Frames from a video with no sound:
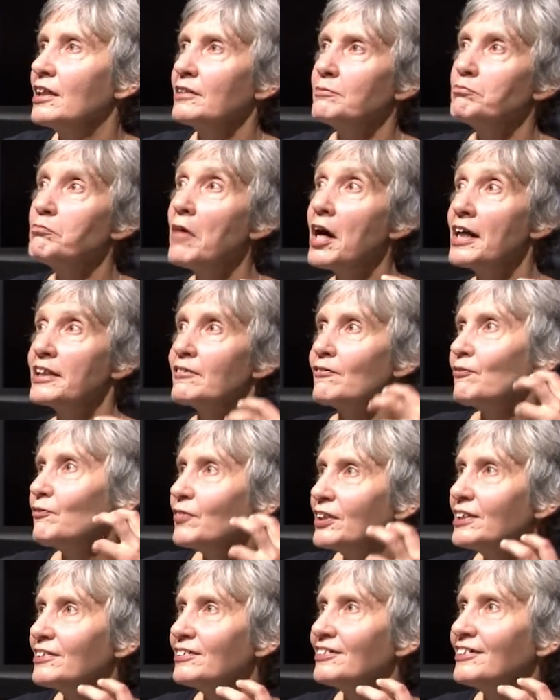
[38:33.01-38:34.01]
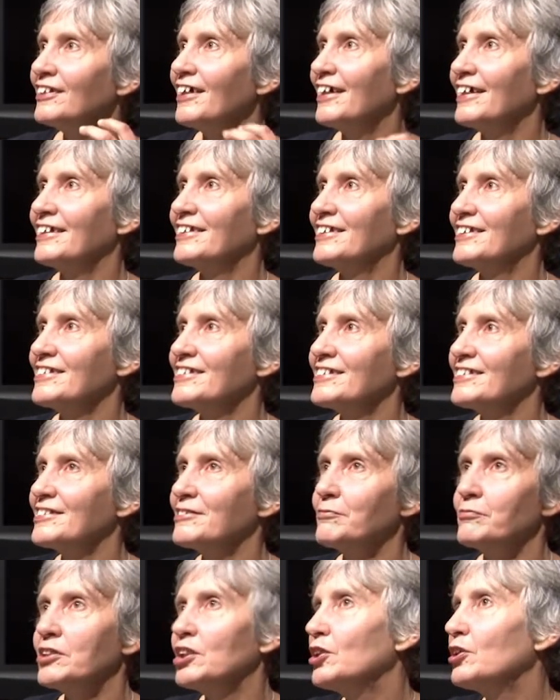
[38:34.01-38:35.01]
might feel like
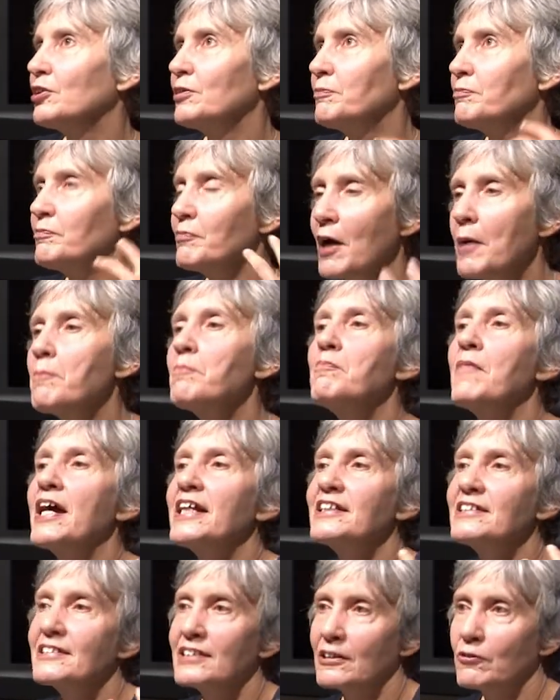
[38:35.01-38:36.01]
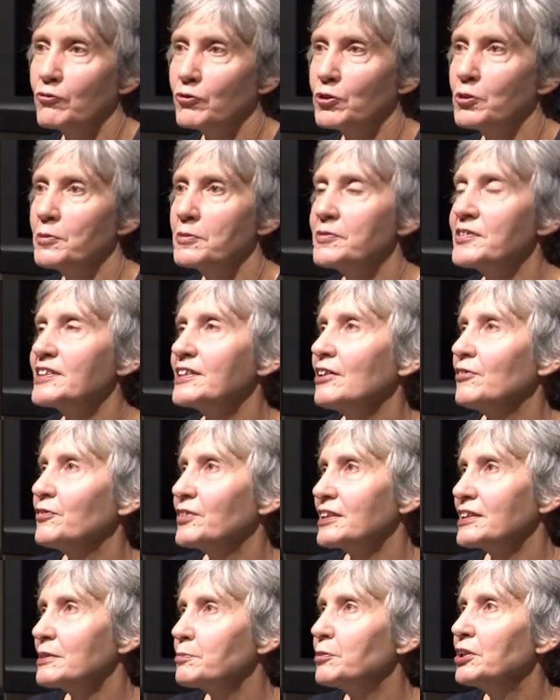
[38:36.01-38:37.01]
this, amazing form of
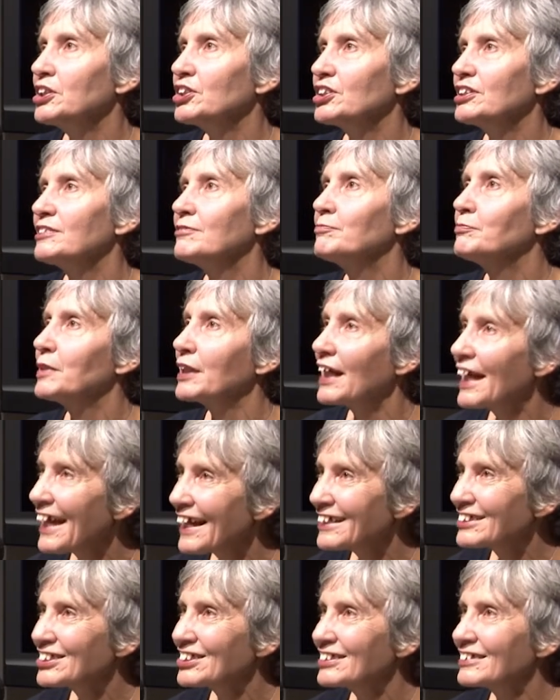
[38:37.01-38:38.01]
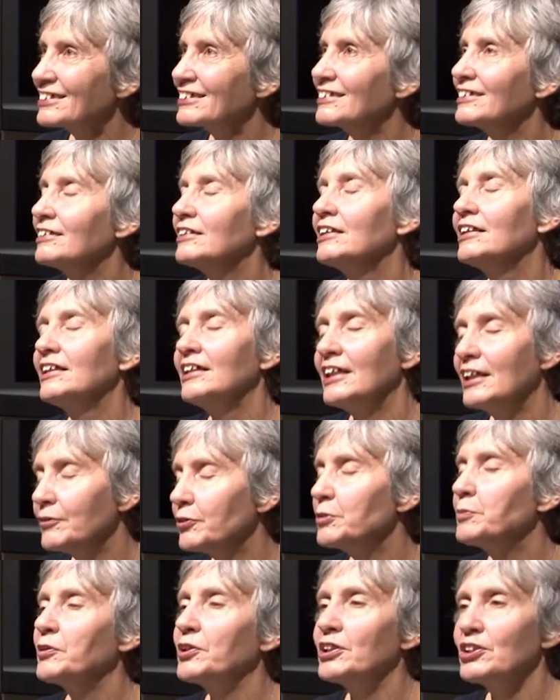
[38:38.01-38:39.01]
self-expression, but actually
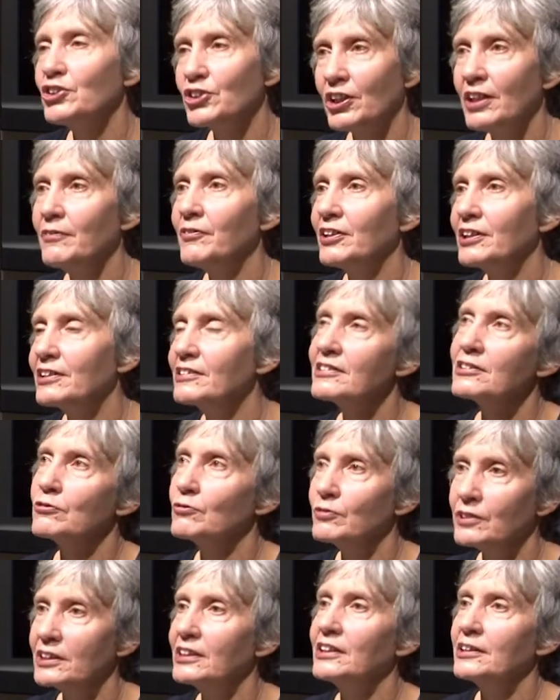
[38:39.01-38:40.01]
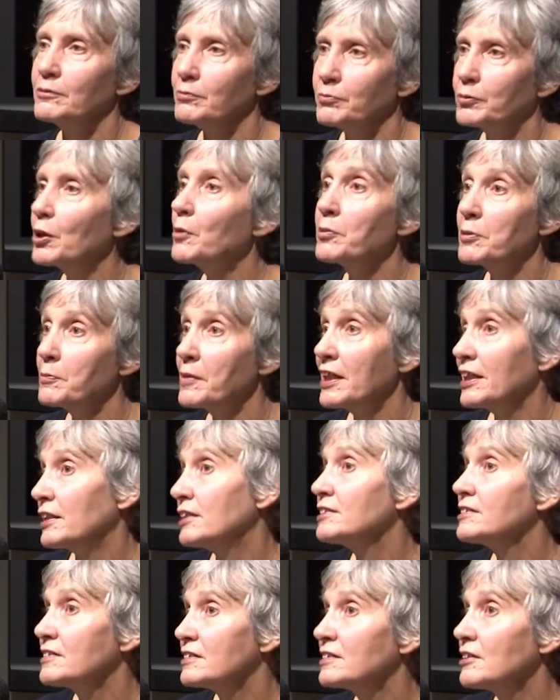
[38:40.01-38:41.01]
everybody travelling is really
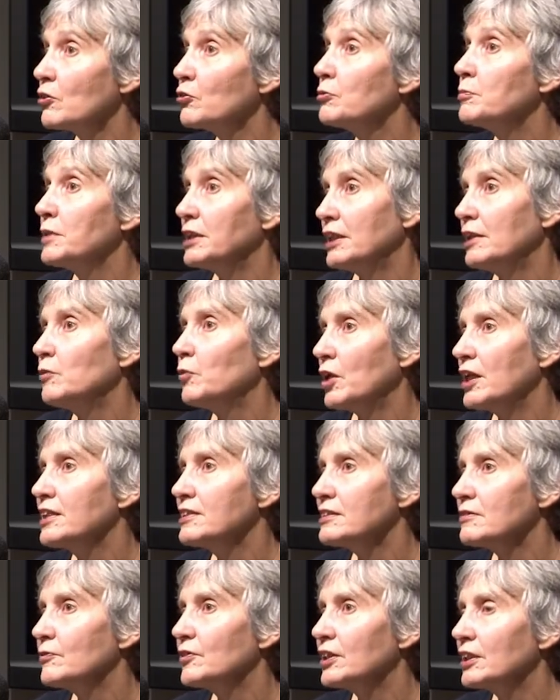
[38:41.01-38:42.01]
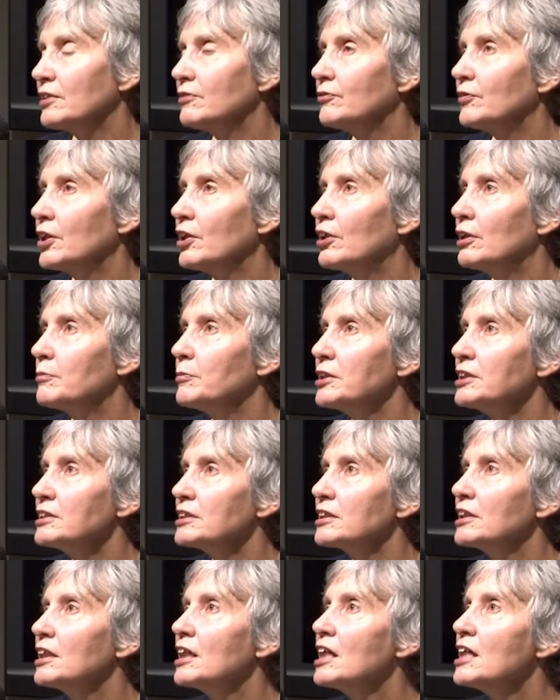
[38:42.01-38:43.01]
problematic in so many ways for the environment.
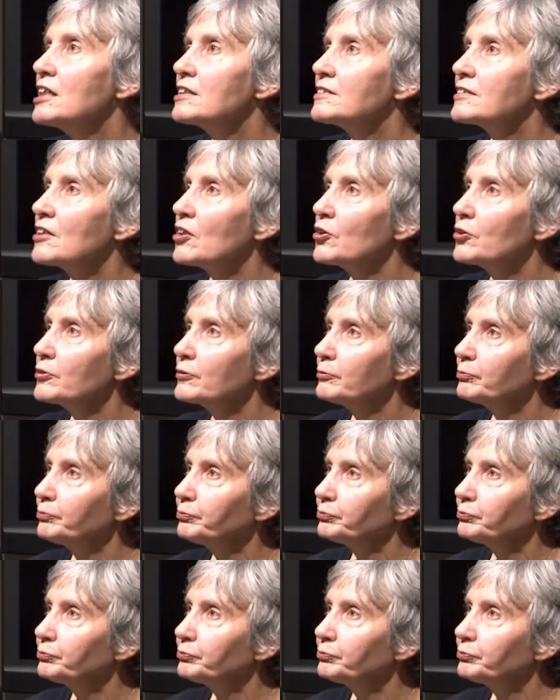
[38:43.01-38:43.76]
So